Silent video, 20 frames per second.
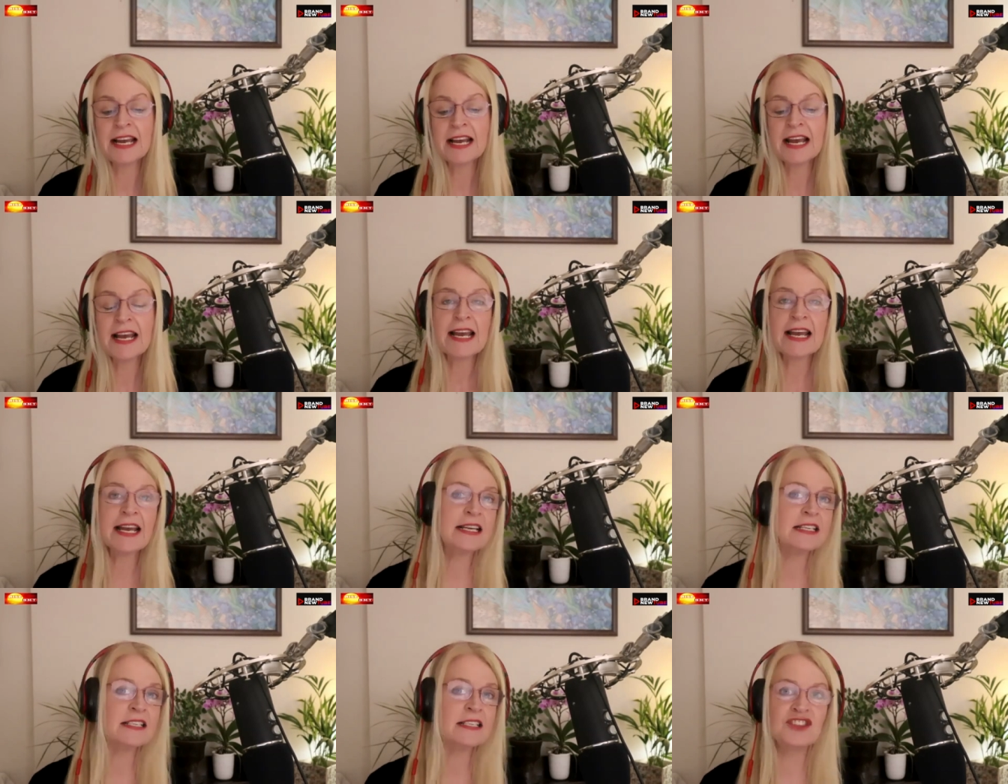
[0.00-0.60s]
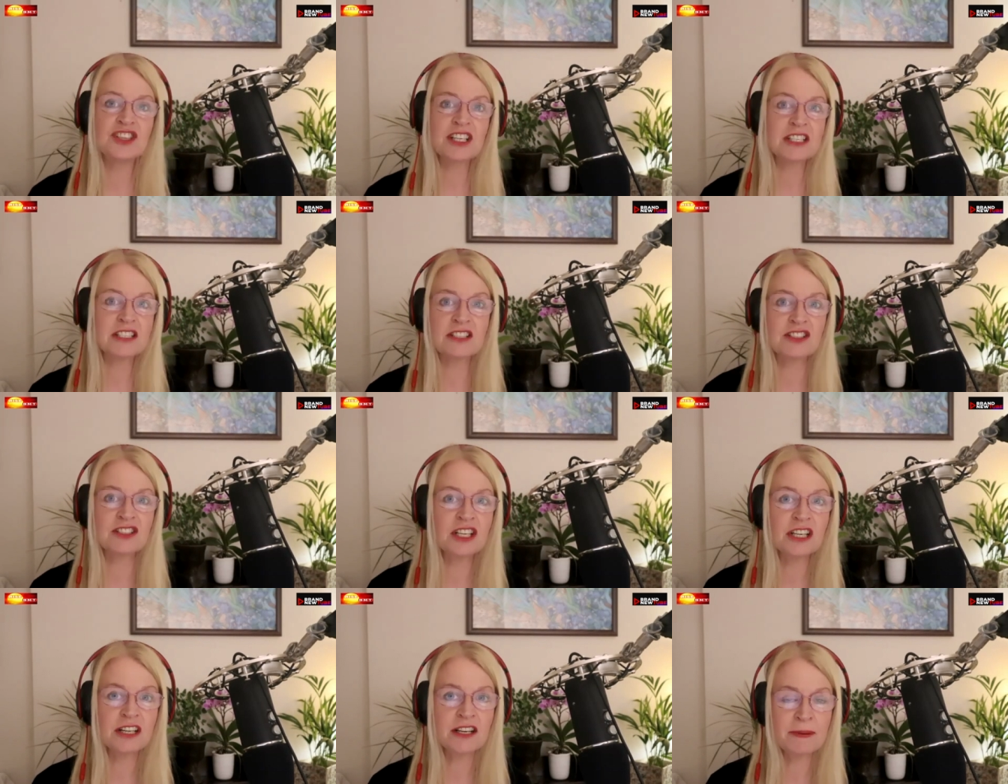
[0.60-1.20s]
is just,
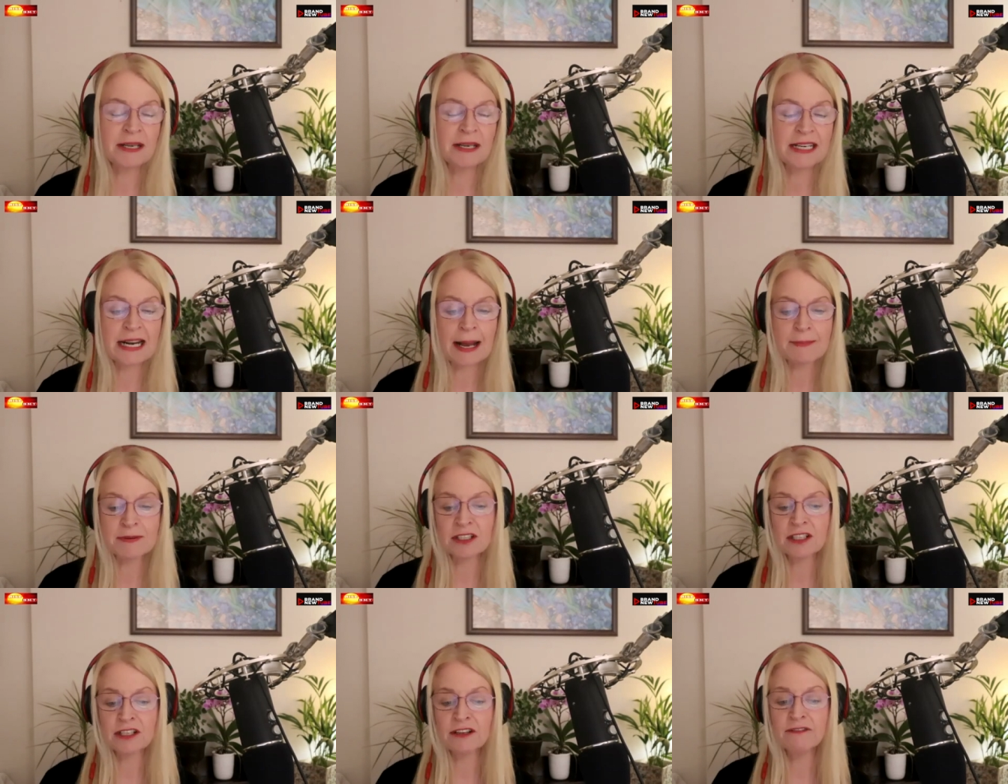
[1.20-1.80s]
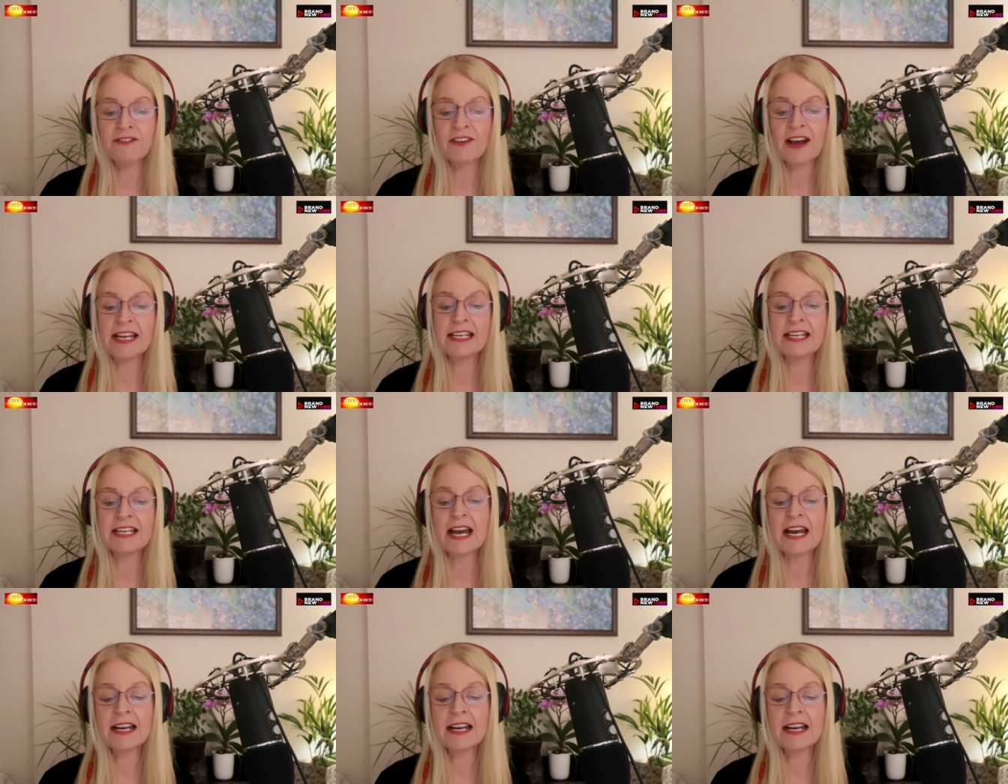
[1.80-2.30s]
you know, been an absolute failure.